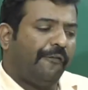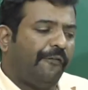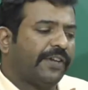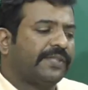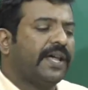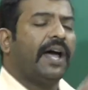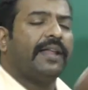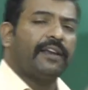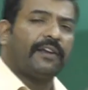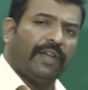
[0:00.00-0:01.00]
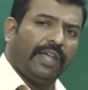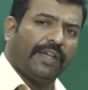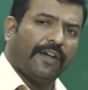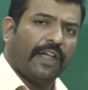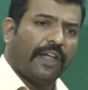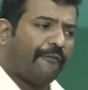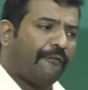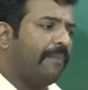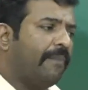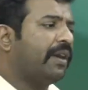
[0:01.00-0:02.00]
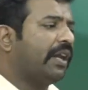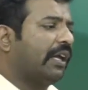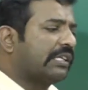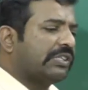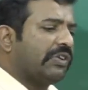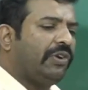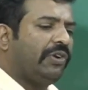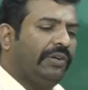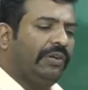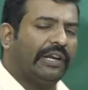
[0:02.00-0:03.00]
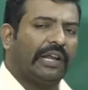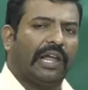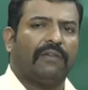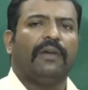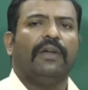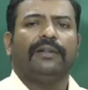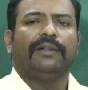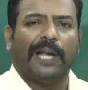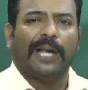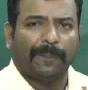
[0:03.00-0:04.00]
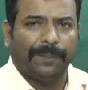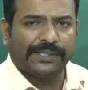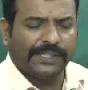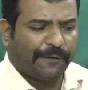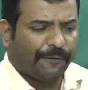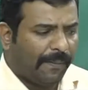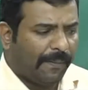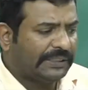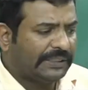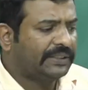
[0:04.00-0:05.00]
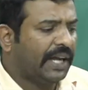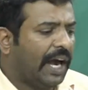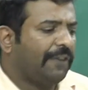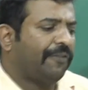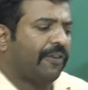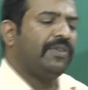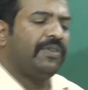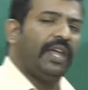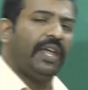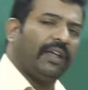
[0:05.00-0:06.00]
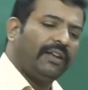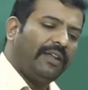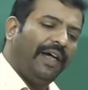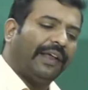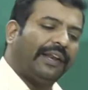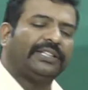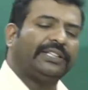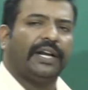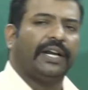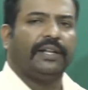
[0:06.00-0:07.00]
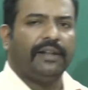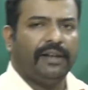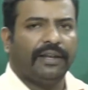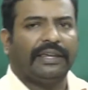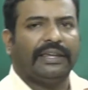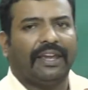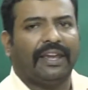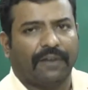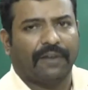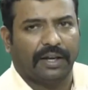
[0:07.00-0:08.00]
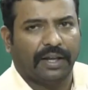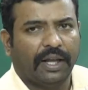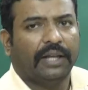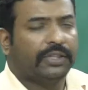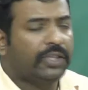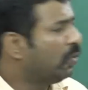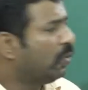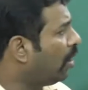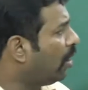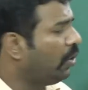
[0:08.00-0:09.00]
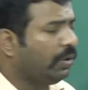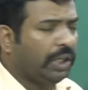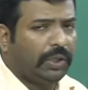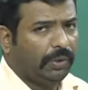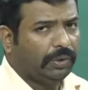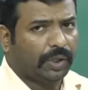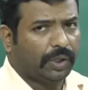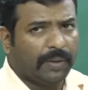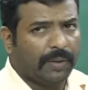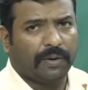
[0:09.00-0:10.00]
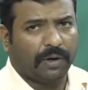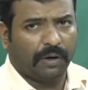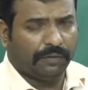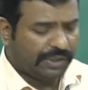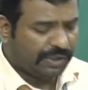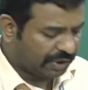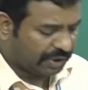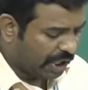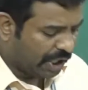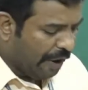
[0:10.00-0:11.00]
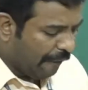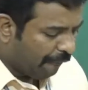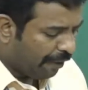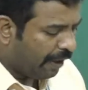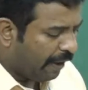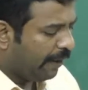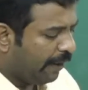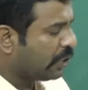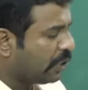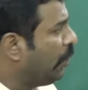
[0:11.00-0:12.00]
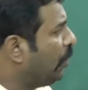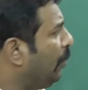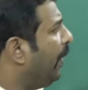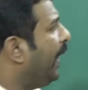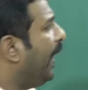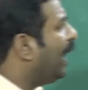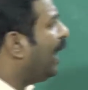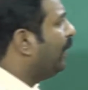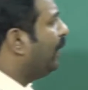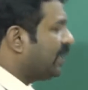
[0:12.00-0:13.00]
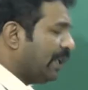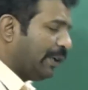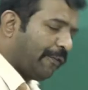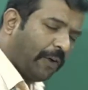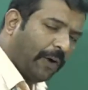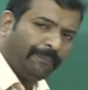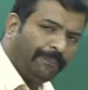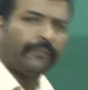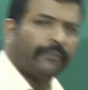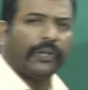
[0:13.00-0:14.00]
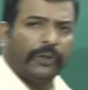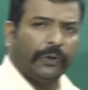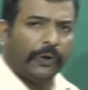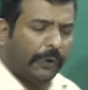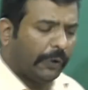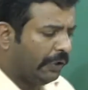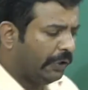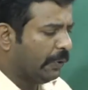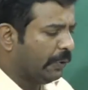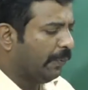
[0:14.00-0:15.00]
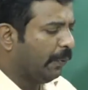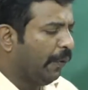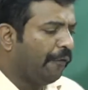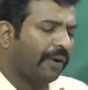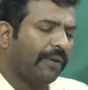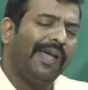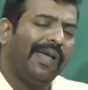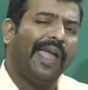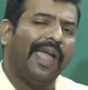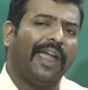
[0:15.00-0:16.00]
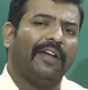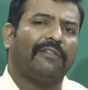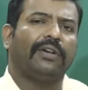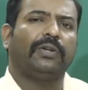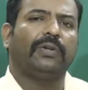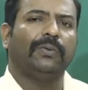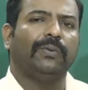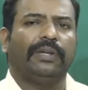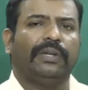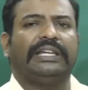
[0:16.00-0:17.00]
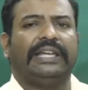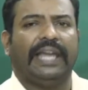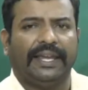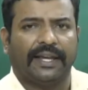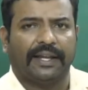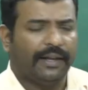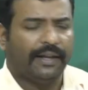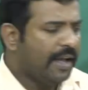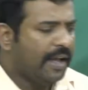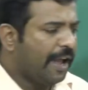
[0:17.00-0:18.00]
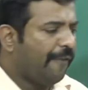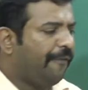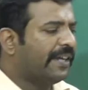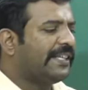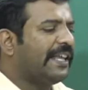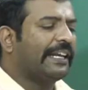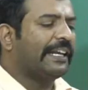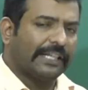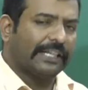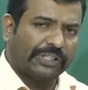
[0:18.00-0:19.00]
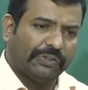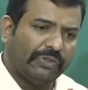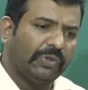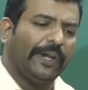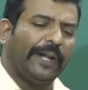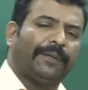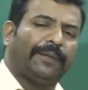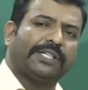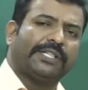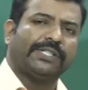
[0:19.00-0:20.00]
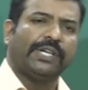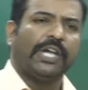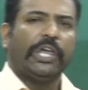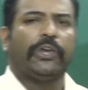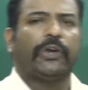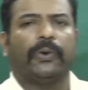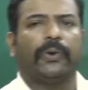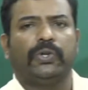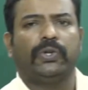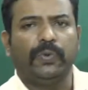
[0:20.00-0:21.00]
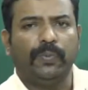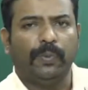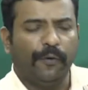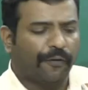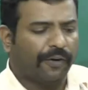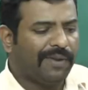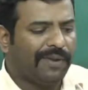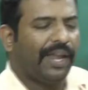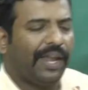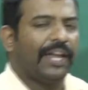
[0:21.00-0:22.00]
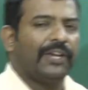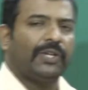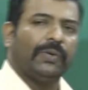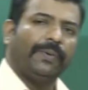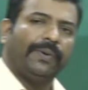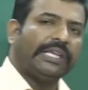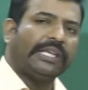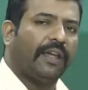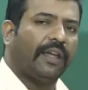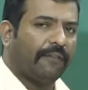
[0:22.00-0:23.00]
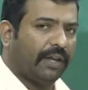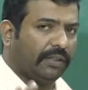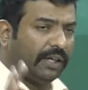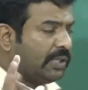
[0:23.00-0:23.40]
If it's the other way, if from recursive you need to derive the explicit form, start from AN, reach until A1. This is what you need to do. So remember always this. Whenever it's going to be an explicit form, you're going to move from A1 to AN. If it's a recursive to explicit, you're going to move from AN to A1.